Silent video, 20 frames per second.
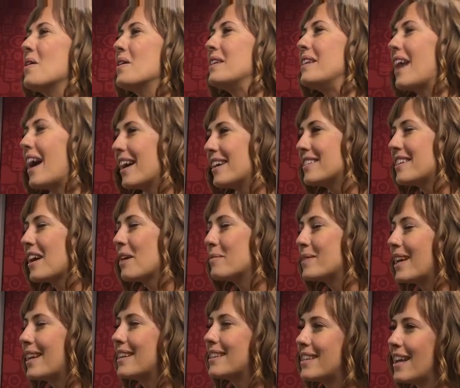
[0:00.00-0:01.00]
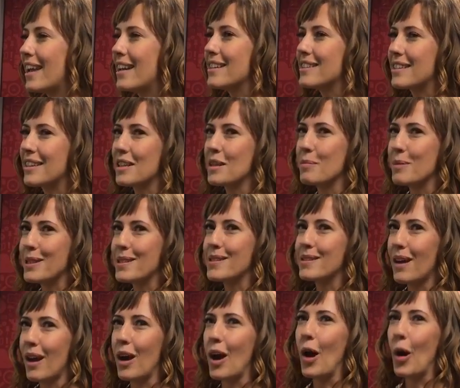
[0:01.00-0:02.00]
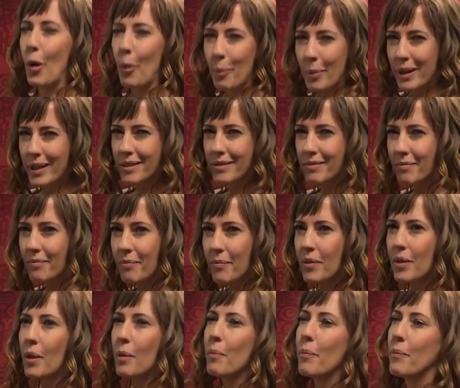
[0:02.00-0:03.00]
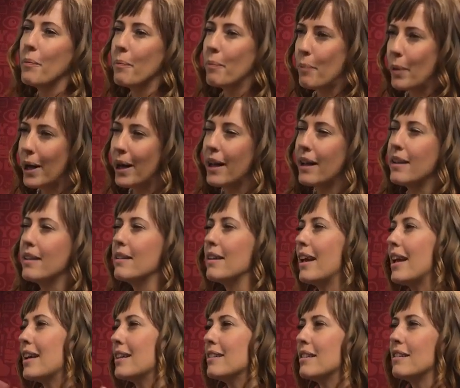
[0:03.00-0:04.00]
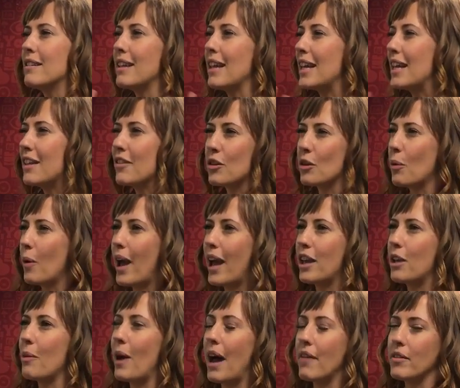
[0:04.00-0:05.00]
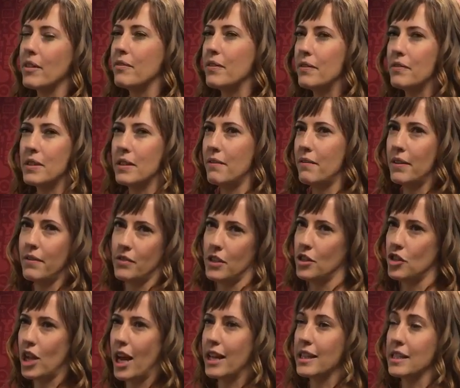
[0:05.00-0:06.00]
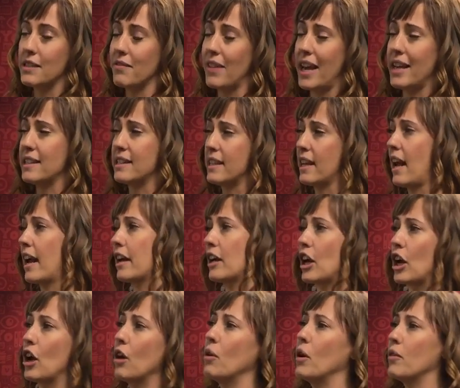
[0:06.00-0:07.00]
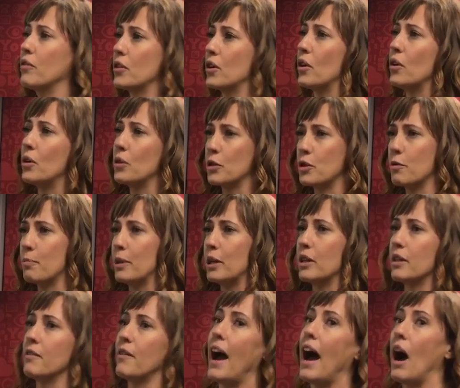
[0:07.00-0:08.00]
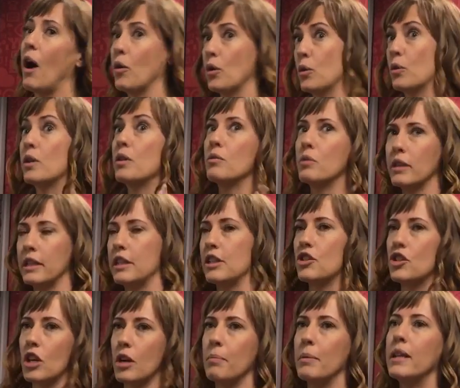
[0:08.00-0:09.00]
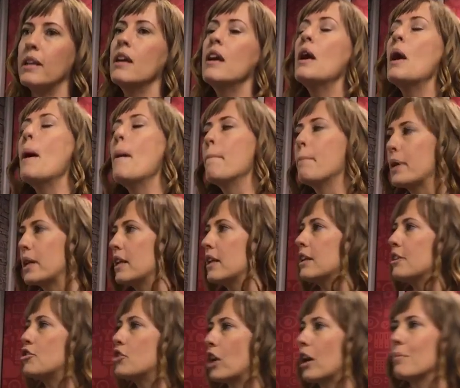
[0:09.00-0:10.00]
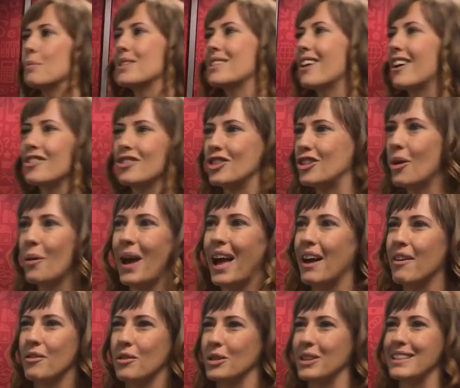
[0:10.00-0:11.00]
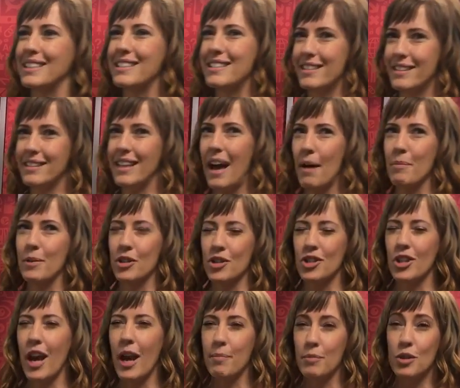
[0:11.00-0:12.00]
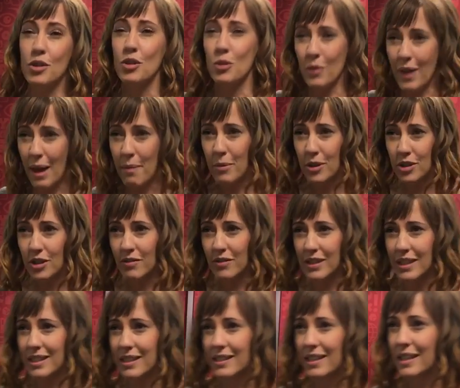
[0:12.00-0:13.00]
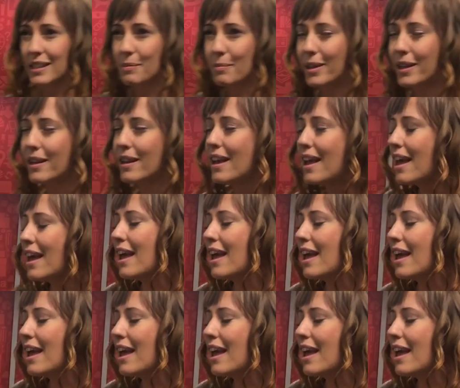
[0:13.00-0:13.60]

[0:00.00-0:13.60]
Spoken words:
9 times out of 10, it's going to be stuck open, but either way, you have a 50-50 chance of guessing. I can go over a whole spiel of how you can really determine, but in a chair massage, you don't have really that much time to do that much of an assessment,